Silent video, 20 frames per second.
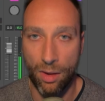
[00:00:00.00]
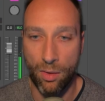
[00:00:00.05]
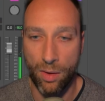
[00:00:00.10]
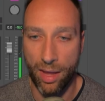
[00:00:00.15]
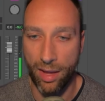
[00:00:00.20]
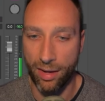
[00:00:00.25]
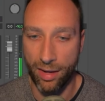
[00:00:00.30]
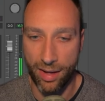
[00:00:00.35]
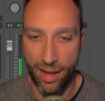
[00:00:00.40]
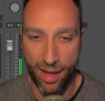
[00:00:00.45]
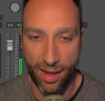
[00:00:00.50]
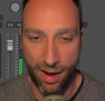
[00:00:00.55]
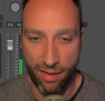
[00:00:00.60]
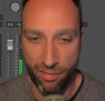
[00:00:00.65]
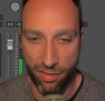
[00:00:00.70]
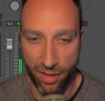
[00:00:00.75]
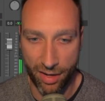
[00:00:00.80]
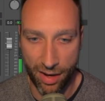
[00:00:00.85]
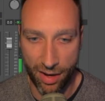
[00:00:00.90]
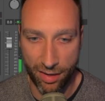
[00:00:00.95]
Okay, and again,
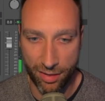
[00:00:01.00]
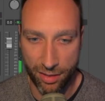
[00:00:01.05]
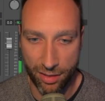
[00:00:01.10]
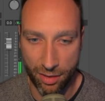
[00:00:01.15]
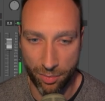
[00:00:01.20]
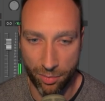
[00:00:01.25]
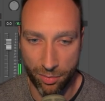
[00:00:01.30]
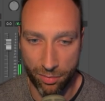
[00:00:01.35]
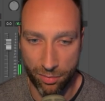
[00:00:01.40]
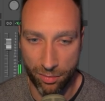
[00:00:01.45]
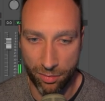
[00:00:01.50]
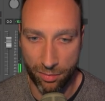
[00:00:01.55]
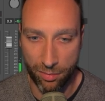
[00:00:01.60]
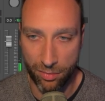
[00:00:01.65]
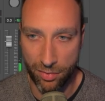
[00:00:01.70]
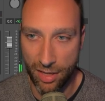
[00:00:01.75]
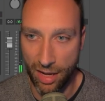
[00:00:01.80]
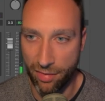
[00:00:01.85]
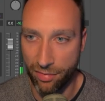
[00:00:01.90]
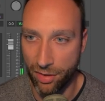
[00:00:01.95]
everything has some
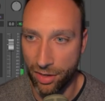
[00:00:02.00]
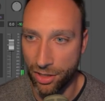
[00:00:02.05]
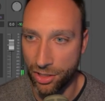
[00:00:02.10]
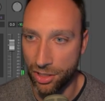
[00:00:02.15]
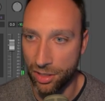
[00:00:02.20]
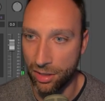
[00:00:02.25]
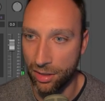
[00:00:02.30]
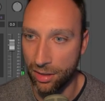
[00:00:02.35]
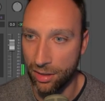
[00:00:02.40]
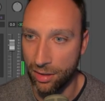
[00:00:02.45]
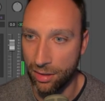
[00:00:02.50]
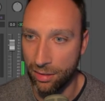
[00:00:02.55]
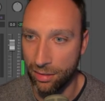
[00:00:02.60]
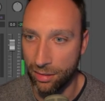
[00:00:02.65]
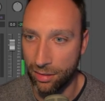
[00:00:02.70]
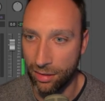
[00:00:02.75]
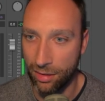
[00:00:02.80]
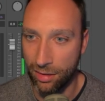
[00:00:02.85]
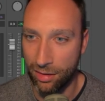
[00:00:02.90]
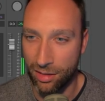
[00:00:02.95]
definition.
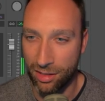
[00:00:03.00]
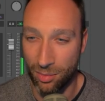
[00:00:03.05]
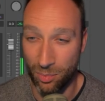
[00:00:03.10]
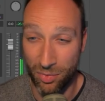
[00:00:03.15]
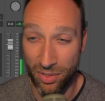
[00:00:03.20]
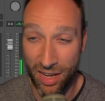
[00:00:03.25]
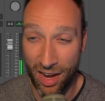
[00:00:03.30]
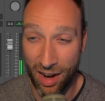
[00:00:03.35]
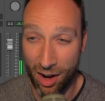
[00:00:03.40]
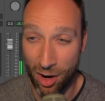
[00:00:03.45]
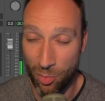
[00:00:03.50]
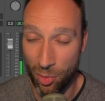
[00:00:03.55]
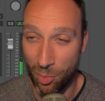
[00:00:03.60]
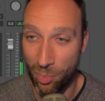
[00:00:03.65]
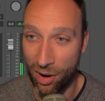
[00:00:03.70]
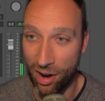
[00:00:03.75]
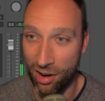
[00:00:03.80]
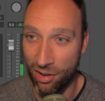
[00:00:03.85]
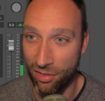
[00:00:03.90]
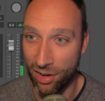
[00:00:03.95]
Some terrible
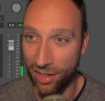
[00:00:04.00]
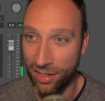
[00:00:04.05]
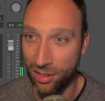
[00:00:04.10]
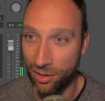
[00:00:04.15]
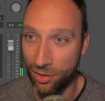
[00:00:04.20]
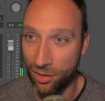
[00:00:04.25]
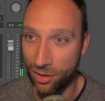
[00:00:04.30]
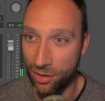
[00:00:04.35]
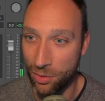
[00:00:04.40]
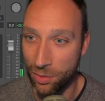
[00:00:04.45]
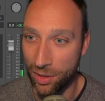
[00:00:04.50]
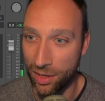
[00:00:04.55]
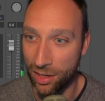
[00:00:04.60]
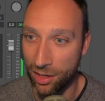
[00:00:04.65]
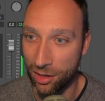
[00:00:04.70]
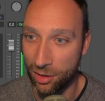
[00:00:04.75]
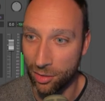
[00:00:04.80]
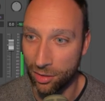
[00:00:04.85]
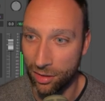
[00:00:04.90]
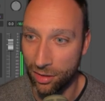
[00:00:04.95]
part writing on the go here.
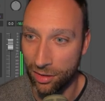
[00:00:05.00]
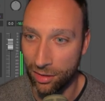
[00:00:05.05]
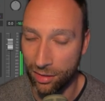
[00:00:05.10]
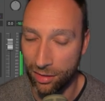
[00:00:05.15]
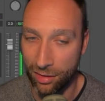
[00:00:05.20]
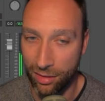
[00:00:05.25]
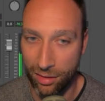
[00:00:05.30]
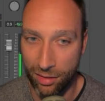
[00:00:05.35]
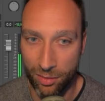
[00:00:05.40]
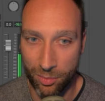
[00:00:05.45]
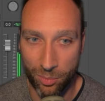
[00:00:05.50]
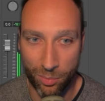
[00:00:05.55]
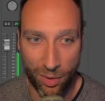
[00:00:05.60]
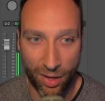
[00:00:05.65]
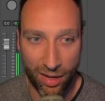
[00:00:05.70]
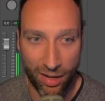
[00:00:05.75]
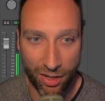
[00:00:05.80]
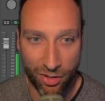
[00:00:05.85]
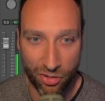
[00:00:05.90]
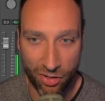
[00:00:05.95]
But
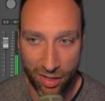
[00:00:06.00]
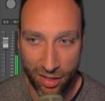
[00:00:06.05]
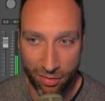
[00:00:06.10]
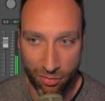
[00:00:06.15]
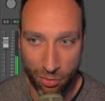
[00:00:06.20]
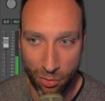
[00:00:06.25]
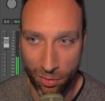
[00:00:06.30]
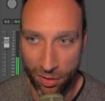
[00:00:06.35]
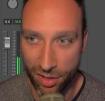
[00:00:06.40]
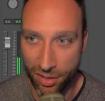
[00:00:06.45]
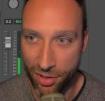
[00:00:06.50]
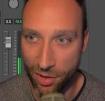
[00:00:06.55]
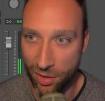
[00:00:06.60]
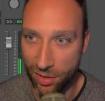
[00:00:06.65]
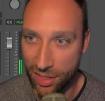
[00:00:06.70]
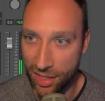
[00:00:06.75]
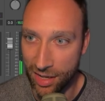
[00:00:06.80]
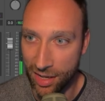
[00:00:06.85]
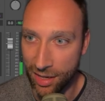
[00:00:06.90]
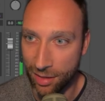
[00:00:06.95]
I literally wrote this all
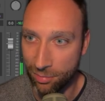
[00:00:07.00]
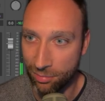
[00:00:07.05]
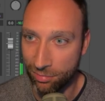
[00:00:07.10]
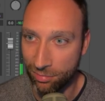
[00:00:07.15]
today.